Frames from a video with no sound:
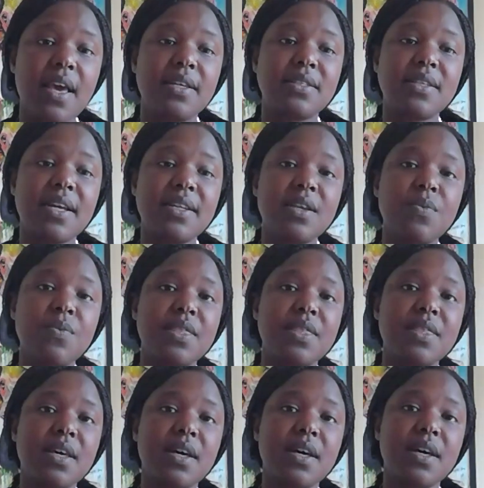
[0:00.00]
starting with
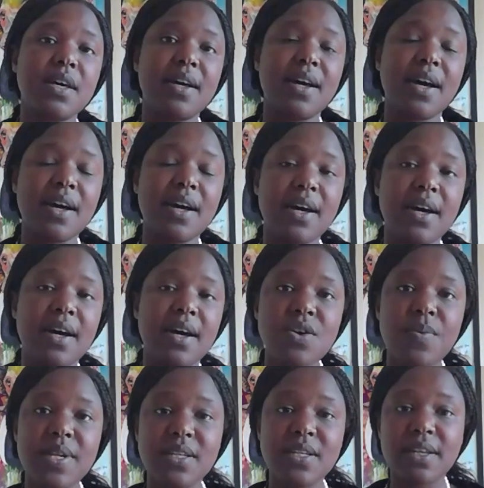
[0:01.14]
the
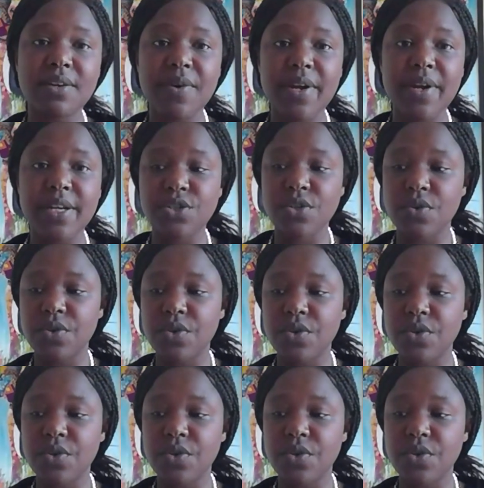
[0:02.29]
UN Declaration